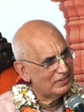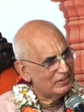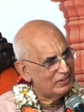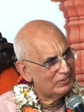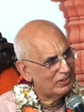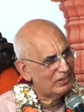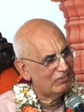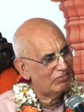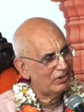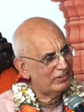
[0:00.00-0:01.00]
He said,
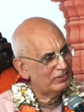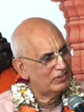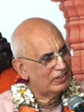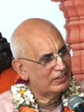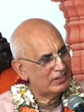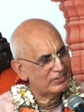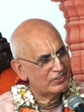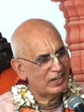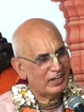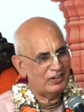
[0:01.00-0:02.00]
what this little Krishna
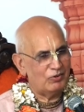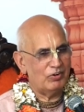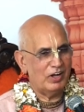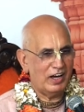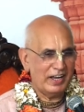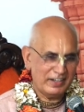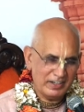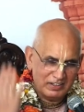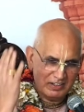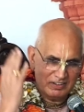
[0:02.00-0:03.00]
can do? I did
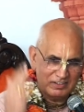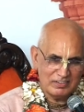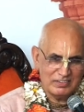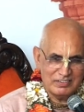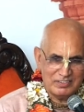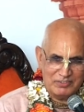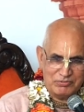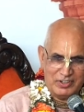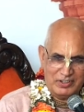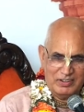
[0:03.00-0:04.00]
the lifting.